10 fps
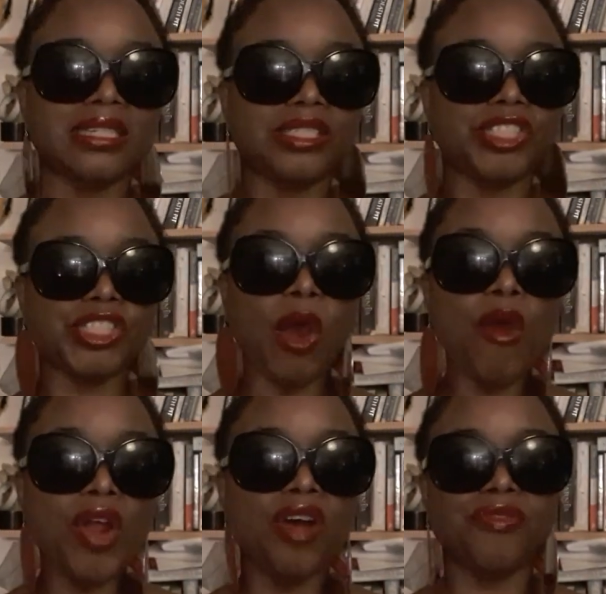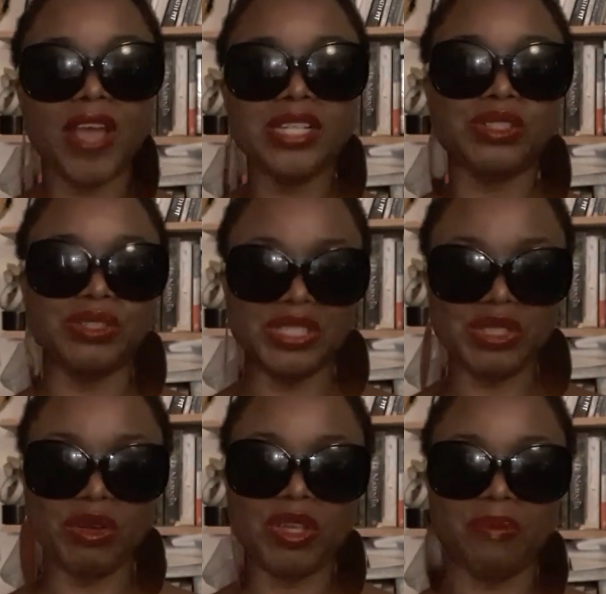showed her face on this
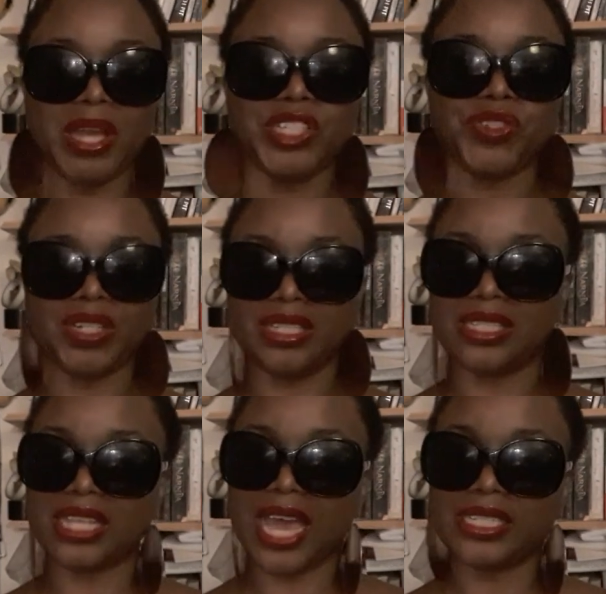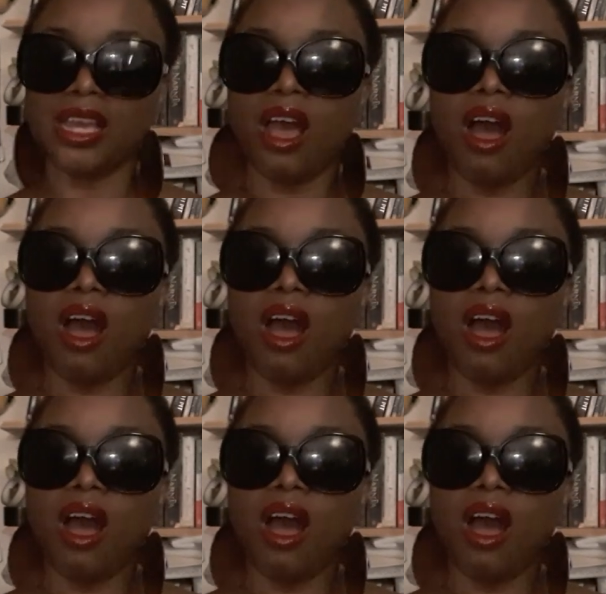documentary and said,